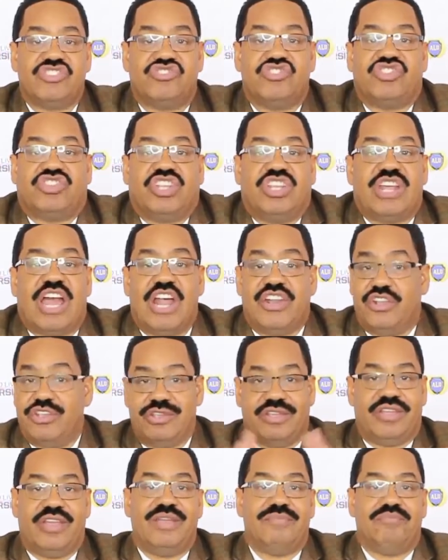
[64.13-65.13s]
interested. I know
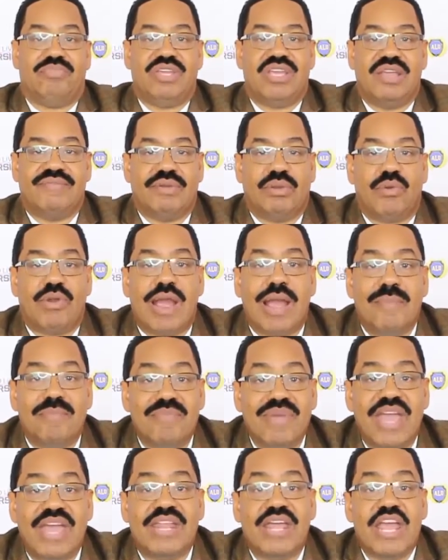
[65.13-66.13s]
you can't be everywhere
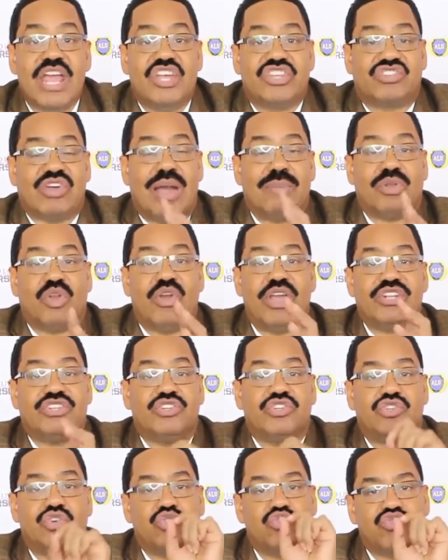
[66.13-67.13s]
I'm at, so I'm going
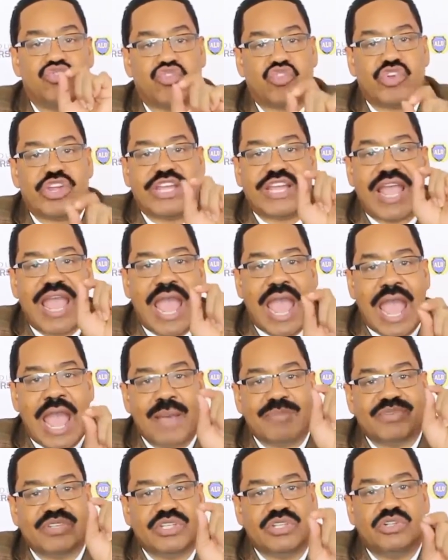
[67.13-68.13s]
to do free,
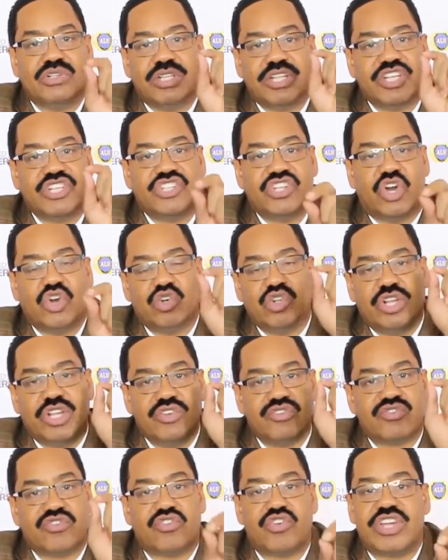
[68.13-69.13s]
absolutely,
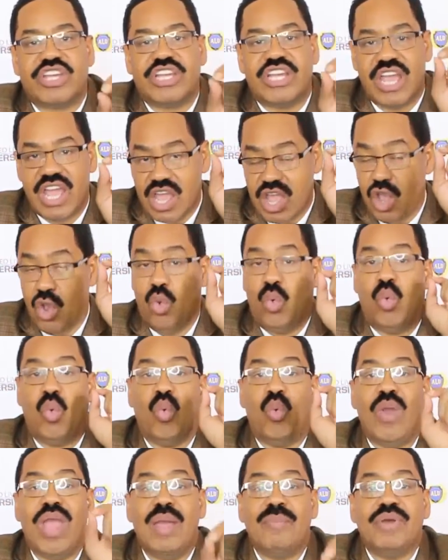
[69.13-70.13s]
totally free
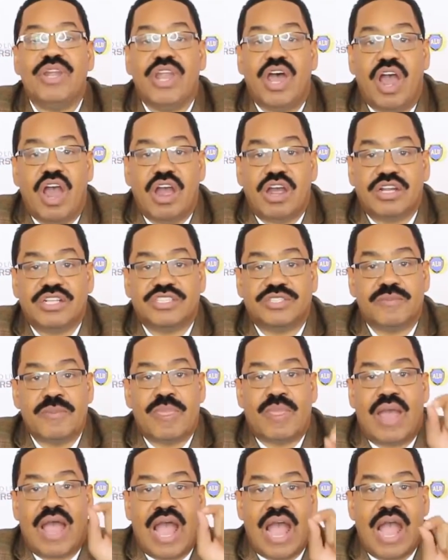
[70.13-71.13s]
webinars.
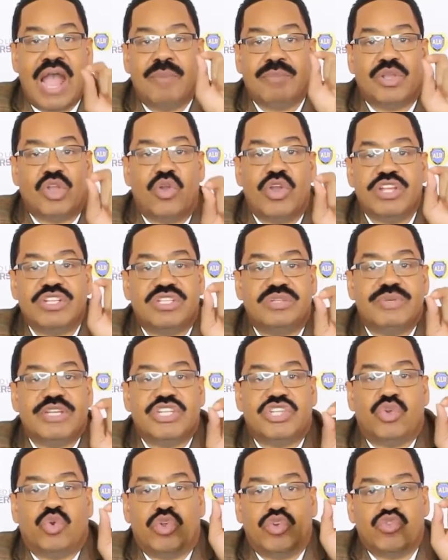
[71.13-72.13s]
I'm going to
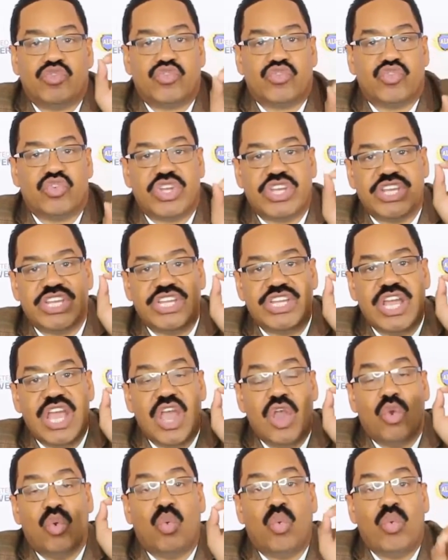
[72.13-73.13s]
be doing free
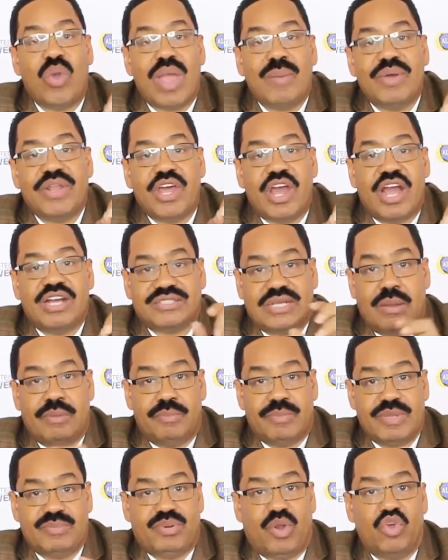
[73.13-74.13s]
webinars. I'm going
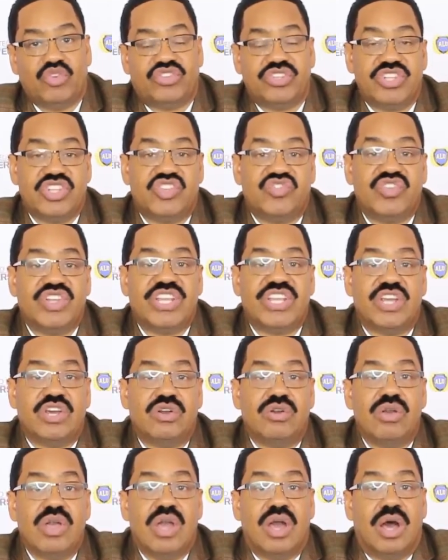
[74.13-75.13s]
to be posting this
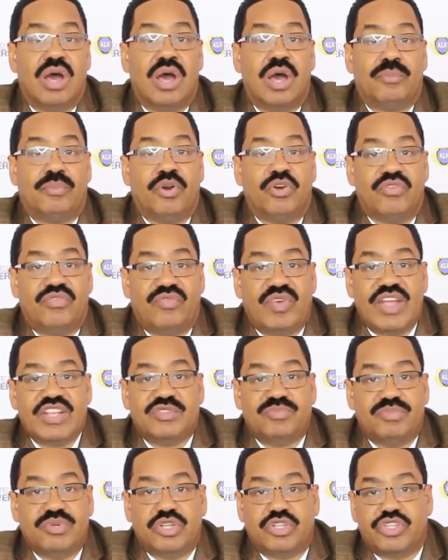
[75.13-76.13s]
video up on
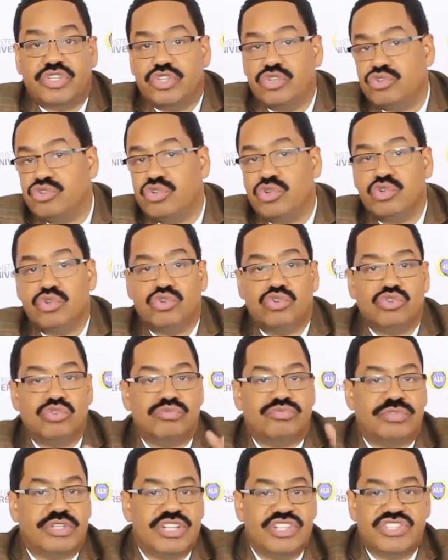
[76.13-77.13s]
Facebook,
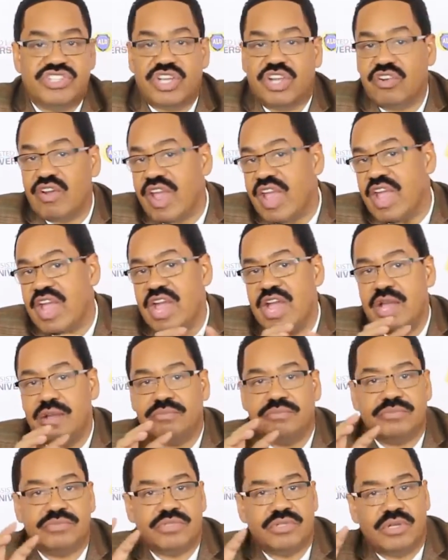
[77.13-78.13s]
YouTube,
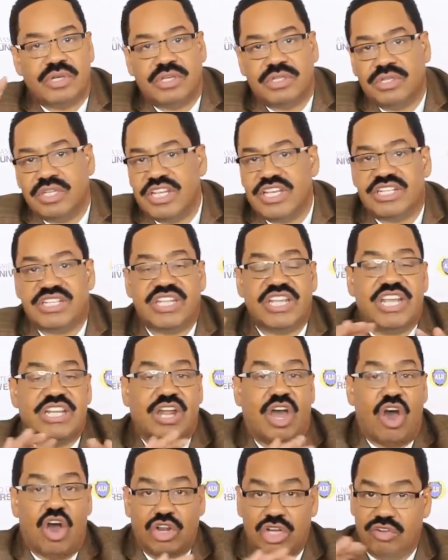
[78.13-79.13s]
Instagram, uh,
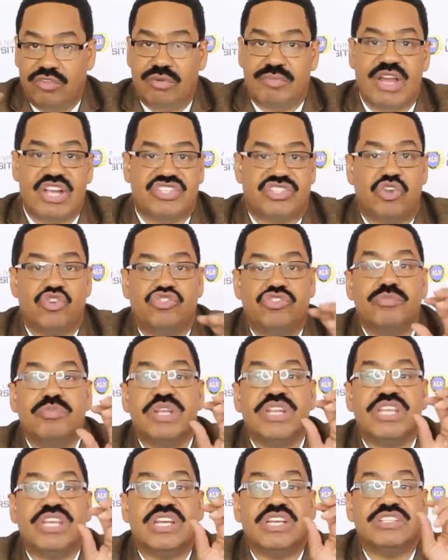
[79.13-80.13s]
LinkedIn, all over my social
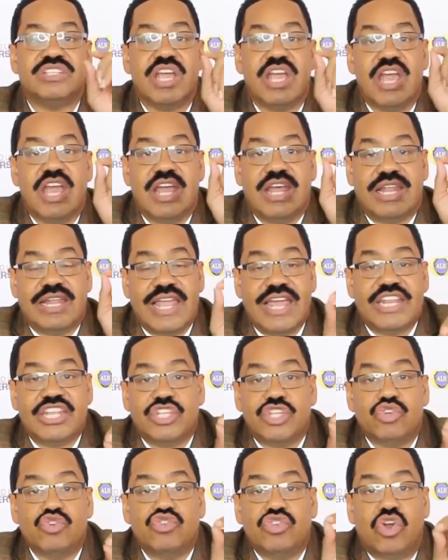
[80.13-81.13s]
medias,
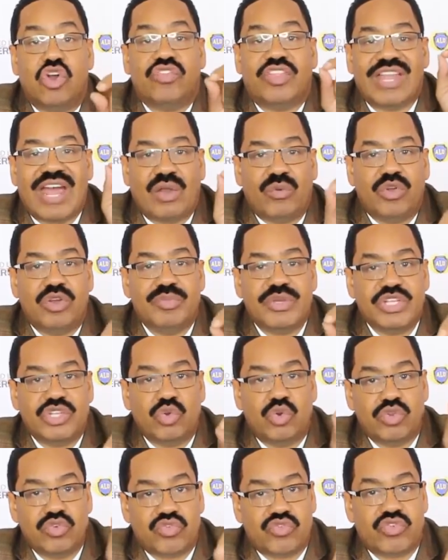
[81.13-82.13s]
letting you know that I will be
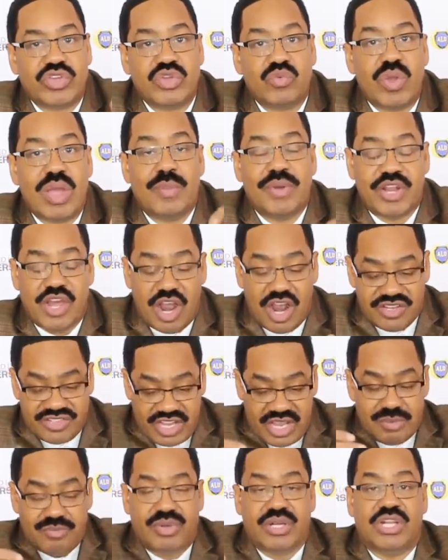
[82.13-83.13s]
doing free
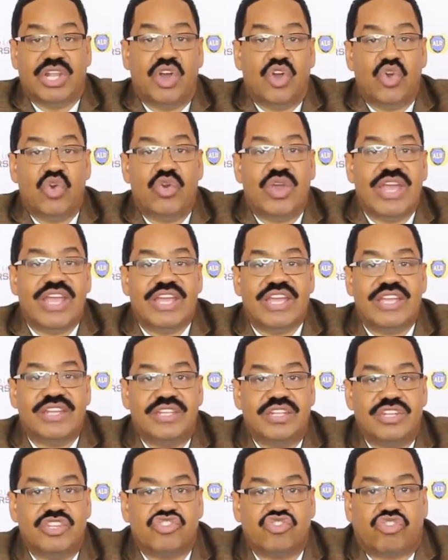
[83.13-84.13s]
webinars. And below
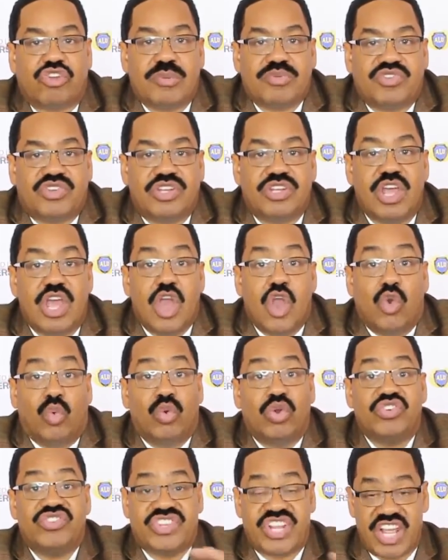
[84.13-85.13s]
in the description
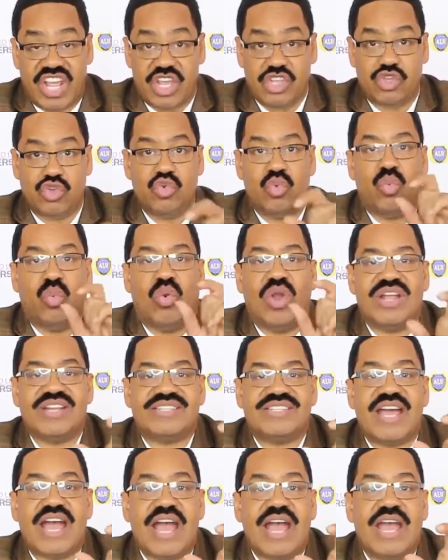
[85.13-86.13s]
will tell you
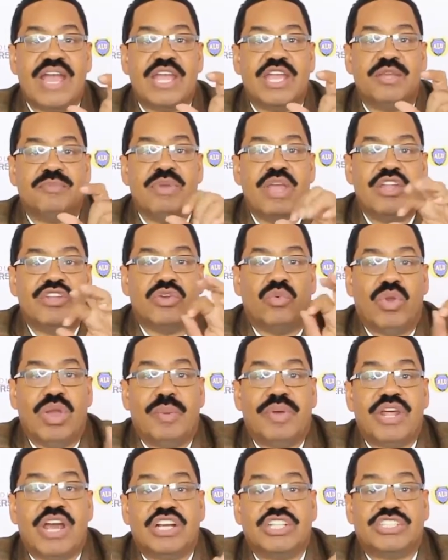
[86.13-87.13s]
what time the
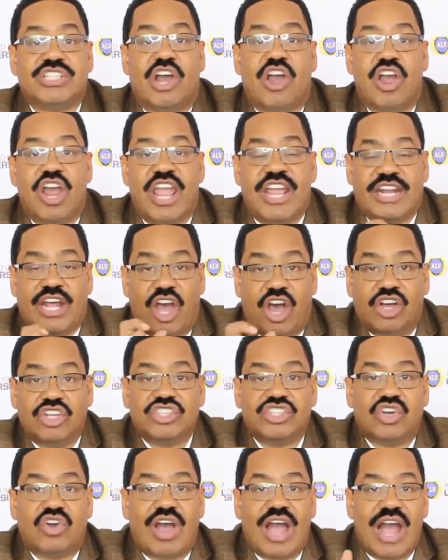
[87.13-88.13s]
webinars are. And
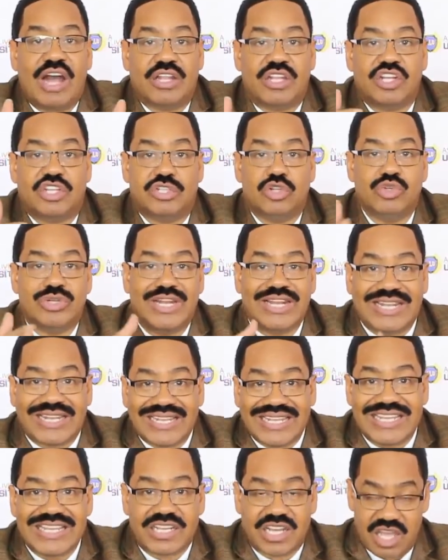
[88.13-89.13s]
also, I'll include a
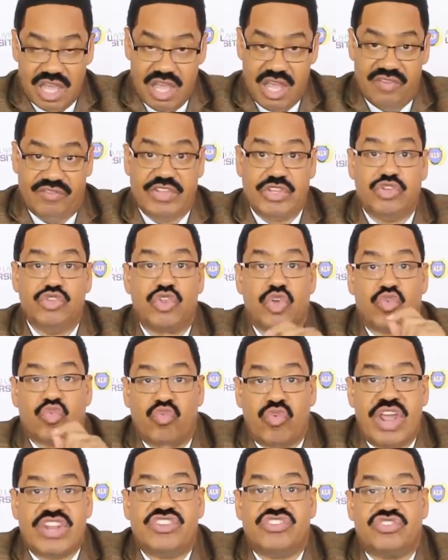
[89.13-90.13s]
link for you to
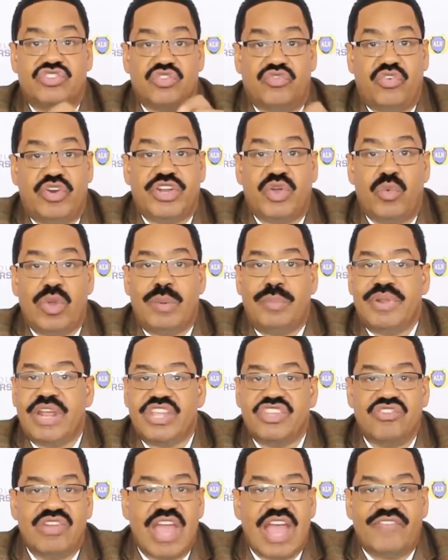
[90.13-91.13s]
register for the
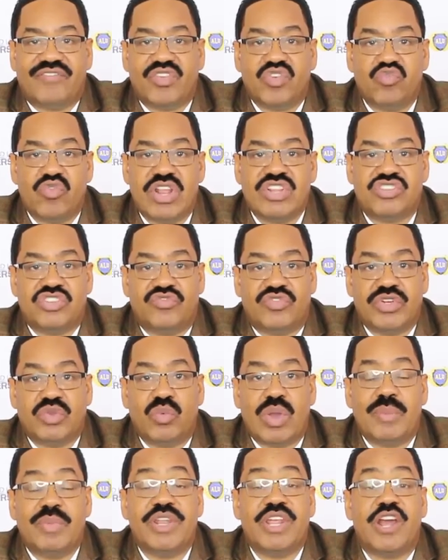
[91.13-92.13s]
webinar. You have to register for
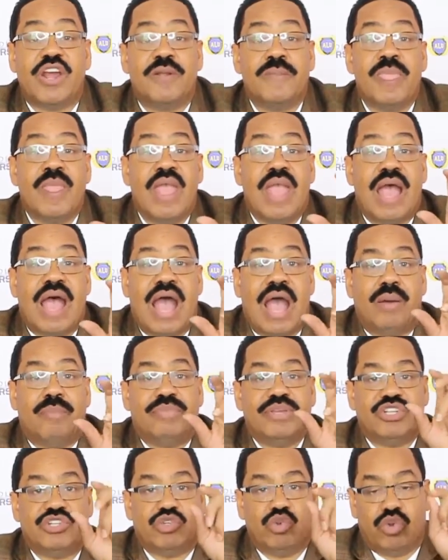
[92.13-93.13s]
the webinar. I'll
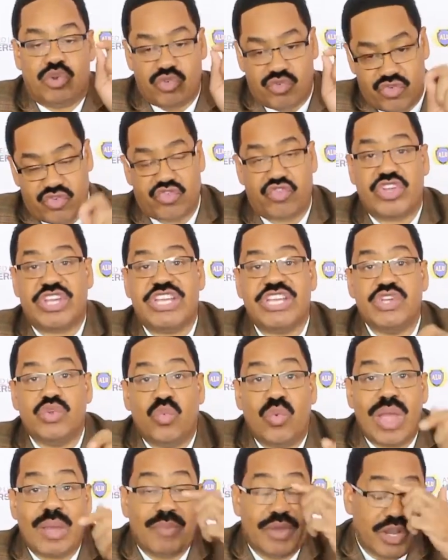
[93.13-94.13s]
be doing free
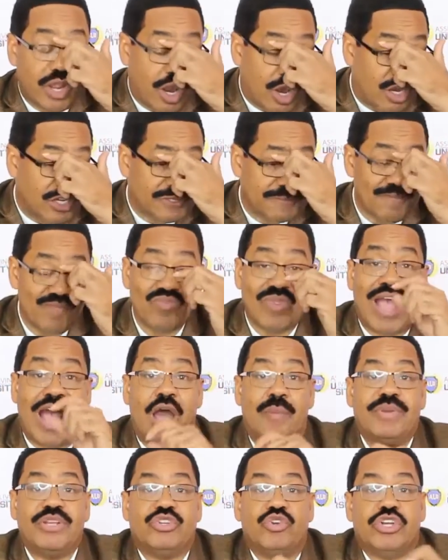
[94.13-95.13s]
webinars.
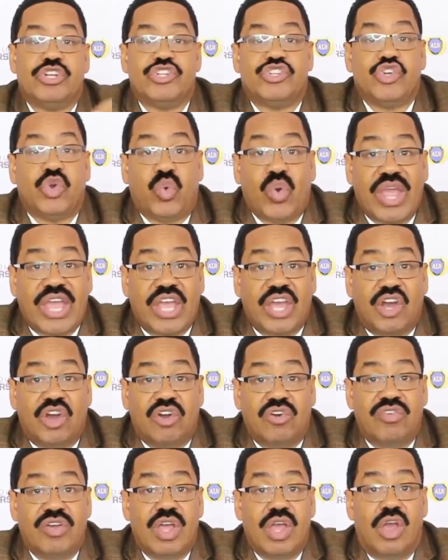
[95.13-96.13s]
I'll be doing
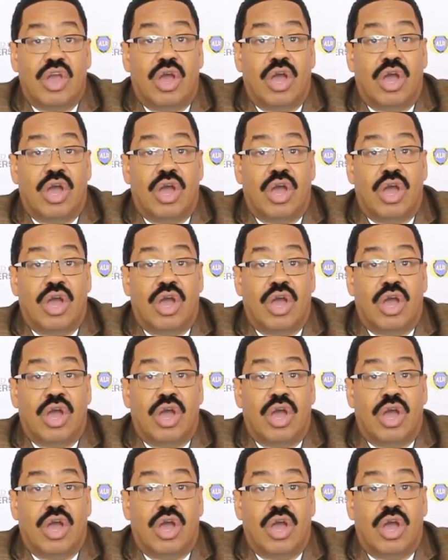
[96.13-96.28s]
12